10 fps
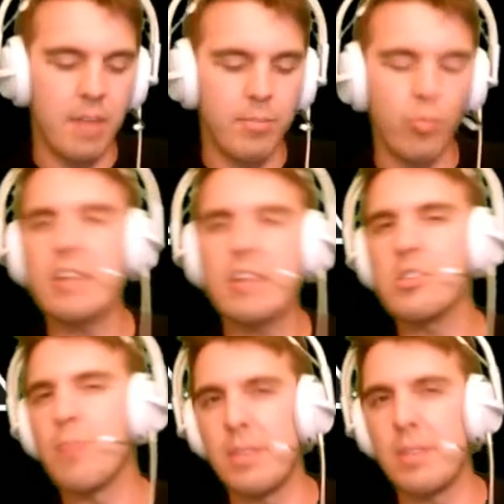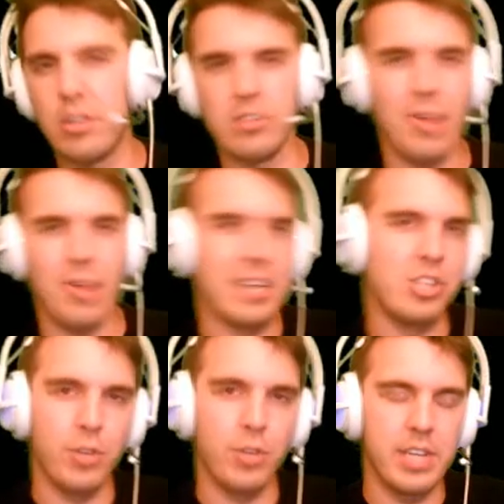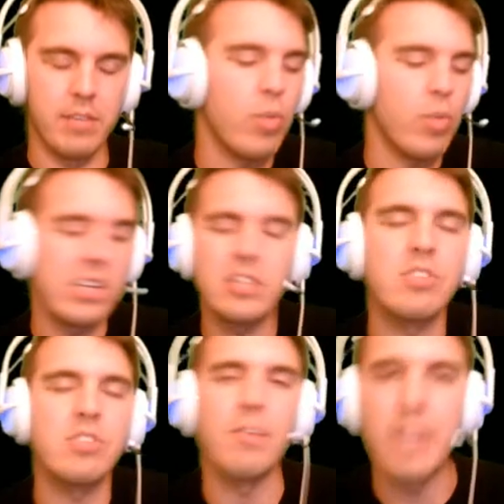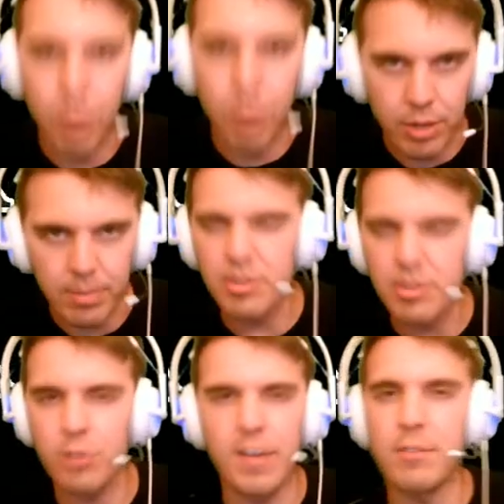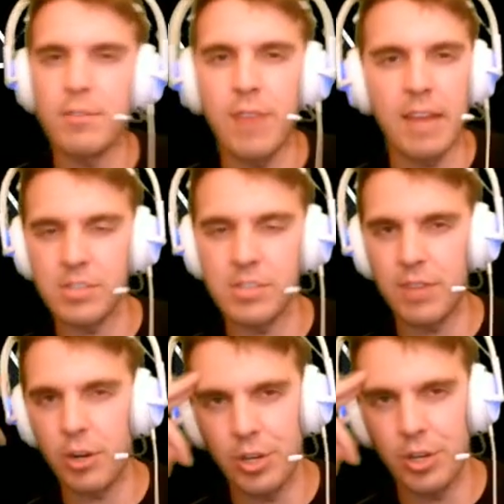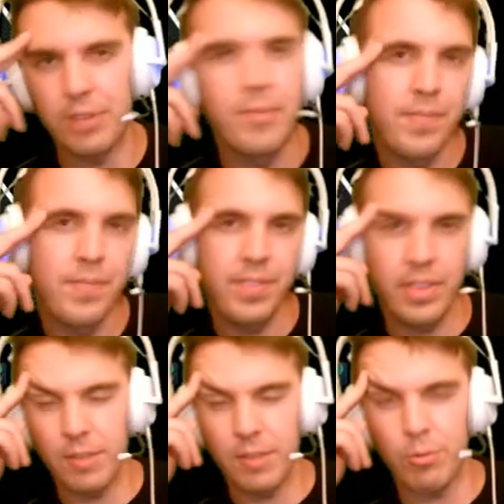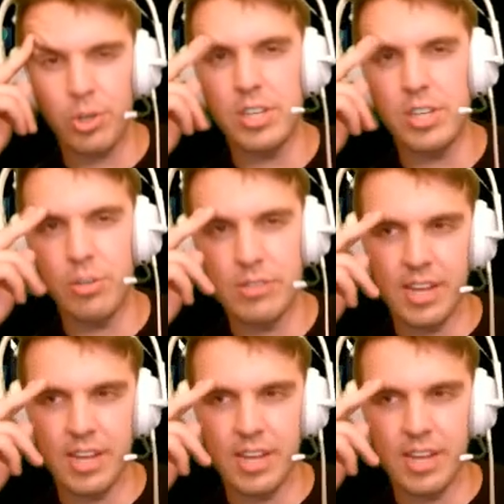What else might be a good strategy for you if you wanted to do something different? Maybe your 5v5 isn't very good. What could you do instead?